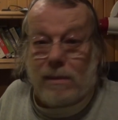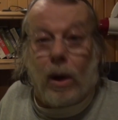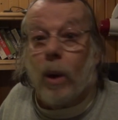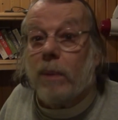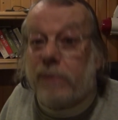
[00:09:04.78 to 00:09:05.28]

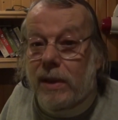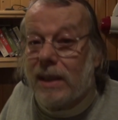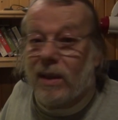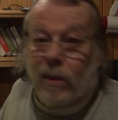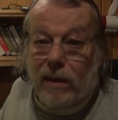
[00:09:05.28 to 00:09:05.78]

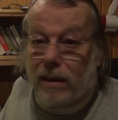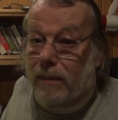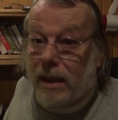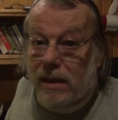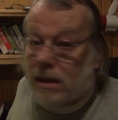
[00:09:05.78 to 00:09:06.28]
hopefully going to
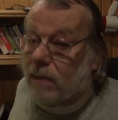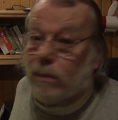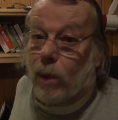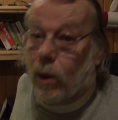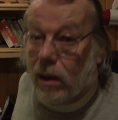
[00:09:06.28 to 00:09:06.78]
meet some
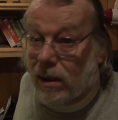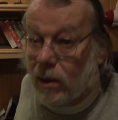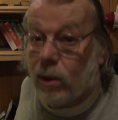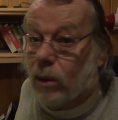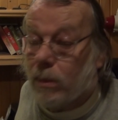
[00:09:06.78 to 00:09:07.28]
more
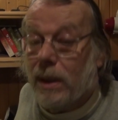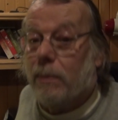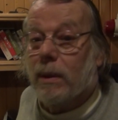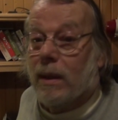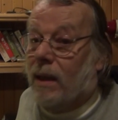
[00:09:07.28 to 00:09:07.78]
cool
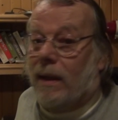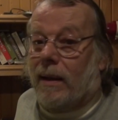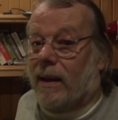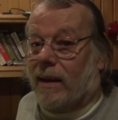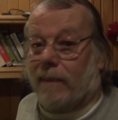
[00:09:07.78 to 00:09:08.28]
people
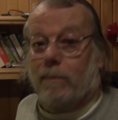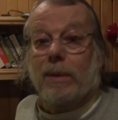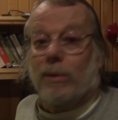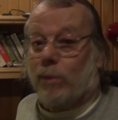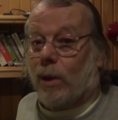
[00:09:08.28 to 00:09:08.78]

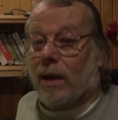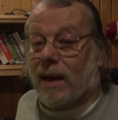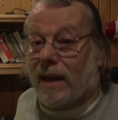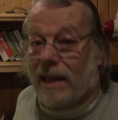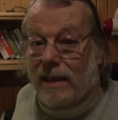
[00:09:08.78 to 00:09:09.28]
before
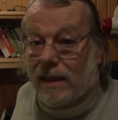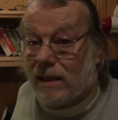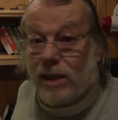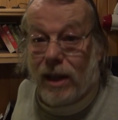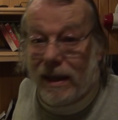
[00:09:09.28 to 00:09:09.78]
I
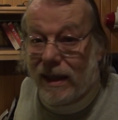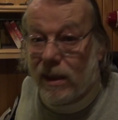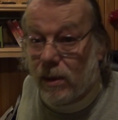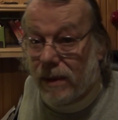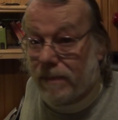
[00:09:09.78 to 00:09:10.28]
check
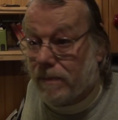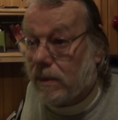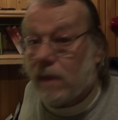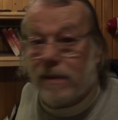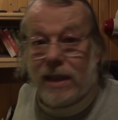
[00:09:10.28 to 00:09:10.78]
out
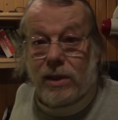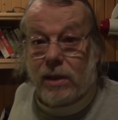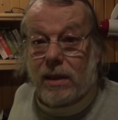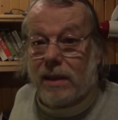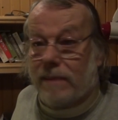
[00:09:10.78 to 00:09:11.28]

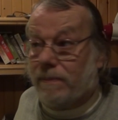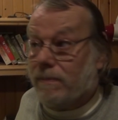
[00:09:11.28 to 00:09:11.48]
eventually.